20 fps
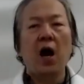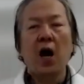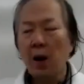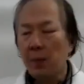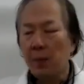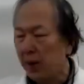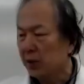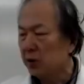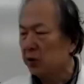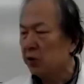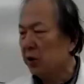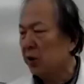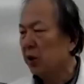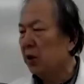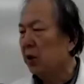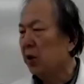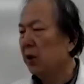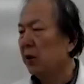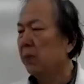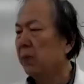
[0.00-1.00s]
How much
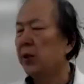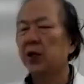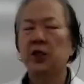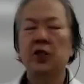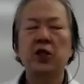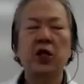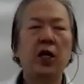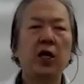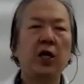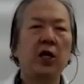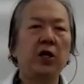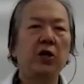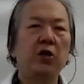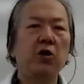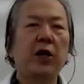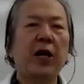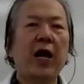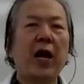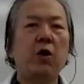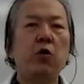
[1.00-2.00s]
percent
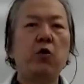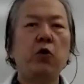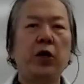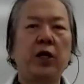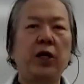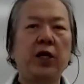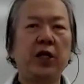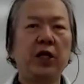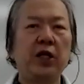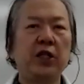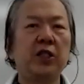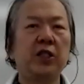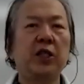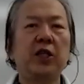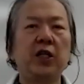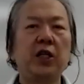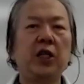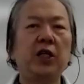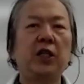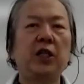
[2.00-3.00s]
you can release
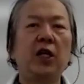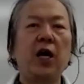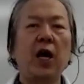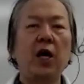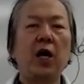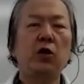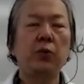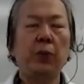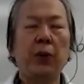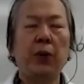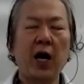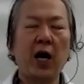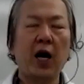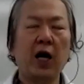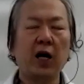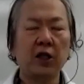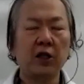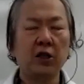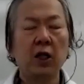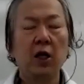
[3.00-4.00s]
either H+
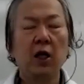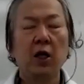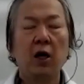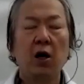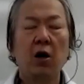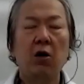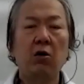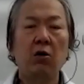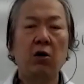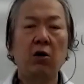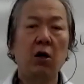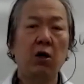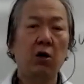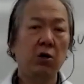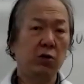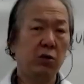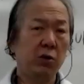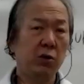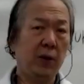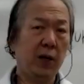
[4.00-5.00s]
or
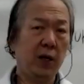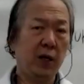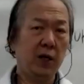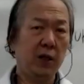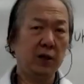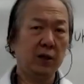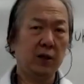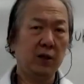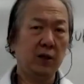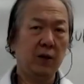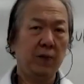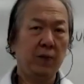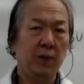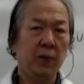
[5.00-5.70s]
OH minus.